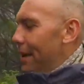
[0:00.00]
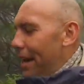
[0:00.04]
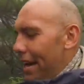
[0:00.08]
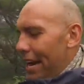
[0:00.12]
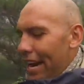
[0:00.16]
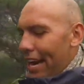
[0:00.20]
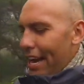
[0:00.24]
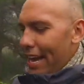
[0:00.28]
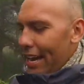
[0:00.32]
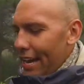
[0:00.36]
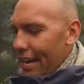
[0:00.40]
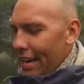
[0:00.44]
but
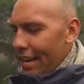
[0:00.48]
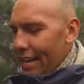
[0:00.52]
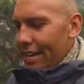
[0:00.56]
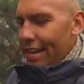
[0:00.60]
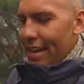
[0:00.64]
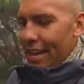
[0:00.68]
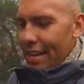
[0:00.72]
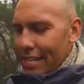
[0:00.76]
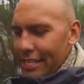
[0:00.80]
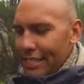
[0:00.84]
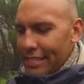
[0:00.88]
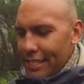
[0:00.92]
uh,
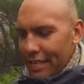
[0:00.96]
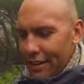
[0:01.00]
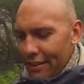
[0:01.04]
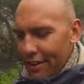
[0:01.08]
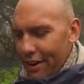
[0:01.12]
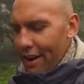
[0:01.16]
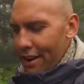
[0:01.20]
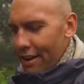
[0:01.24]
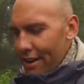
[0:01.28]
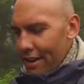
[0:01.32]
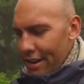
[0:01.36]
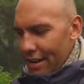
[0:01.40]
yeah, each their
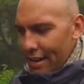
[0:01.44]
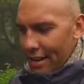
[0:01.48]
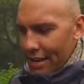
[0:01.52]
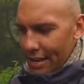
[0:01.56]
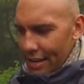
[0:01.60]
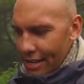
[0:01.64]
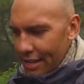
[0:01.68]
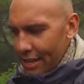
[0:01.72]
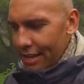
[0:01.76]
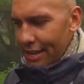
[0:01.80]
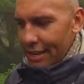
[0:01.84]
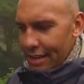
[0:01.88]
own.
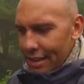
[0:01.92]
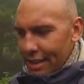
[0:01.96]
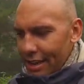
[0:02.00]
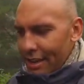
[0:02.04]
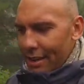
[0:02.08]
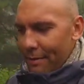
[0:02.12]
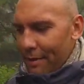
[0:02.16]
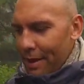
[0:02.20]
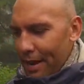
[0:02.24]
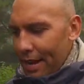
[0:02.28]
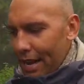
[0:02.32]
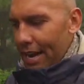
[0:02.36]

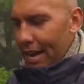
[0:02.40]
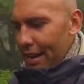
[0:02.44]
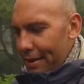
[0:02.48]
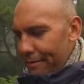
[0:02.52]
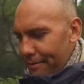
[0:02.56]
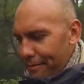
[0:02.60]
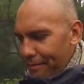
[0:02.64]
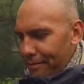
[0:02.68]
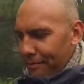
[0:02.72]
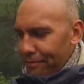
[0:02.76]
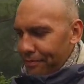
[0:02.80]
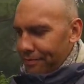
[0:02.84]
But
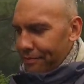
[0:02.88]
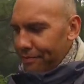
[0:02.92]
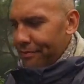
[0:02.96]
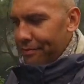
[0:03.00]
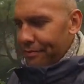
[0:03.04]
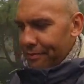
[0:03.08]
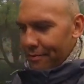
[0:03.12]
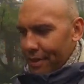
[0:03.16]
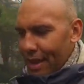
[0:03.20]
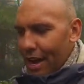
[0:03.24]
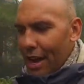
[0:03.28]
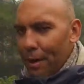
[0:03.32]
um,
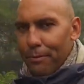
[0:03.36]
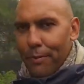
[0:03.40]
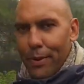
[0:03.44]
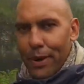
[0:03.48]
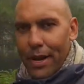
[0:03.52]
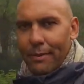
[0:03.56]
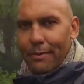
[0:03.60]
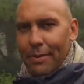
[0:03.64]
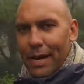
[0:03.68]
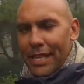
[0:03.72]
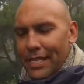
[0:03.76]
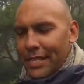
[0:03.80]
I'm
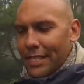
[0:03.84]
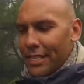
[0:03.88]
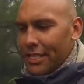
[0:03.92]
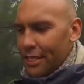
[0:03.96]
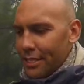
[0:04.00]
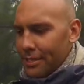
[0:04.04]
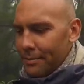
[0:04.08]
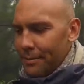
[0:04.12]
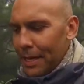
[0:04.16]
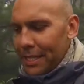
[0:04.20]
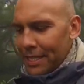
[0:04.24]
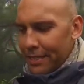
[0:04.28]
pretty much just
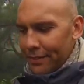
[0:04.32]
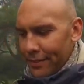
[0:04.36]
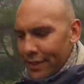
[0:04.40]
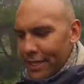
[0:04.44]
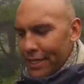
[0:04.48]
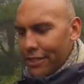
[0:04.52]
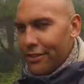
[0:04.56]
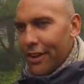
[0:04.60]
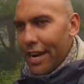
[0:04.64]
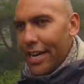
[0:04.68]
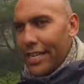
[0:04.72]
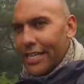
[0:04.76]
as much of an
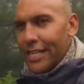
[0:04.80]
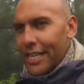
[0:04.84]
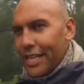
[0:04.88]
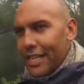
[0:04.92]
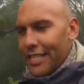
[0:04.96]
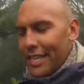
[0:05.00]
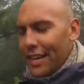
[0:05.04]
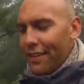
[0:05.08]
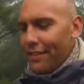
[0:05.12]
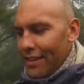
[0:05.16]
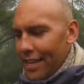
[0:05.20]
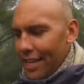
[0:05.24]
attraction
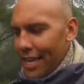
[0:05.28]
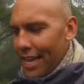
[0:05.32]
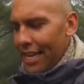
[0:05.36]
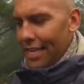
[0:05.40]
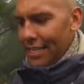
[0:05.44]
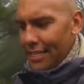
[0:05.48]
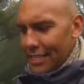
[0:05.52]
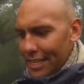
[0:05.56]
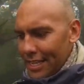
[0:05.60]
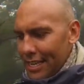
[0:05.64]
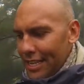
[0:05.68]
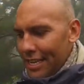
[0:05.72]
as everything
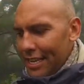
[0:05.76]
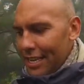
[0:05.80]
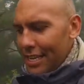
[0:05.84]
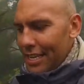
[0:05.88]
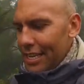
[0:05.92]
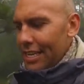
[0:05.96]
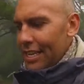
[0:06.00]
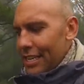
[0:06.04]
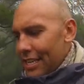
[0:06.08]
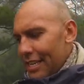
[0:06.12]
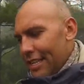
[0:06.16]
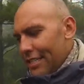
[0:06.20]
else.
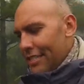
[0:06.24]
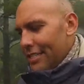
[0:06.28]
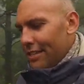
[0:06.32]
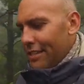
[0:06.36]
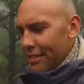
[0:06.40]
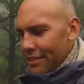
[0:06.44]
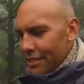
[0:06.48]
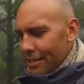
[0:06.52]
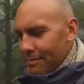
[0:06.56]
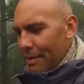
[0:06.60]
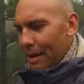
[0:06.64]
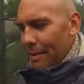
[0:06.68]
As
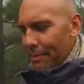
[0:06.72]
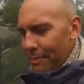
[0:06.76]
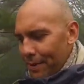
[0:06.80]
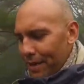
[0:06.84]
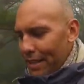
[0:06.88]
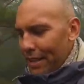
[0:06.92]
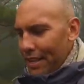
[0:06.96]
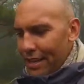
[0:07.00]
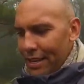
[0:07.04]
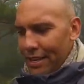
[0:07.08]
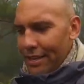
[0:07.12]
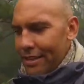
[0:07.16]
soon as I'm up
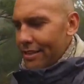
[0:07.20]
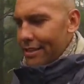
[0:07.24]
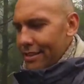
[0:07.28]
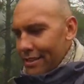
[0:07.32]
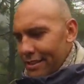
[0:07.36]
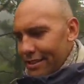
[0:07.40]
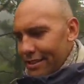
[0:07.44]
there, they just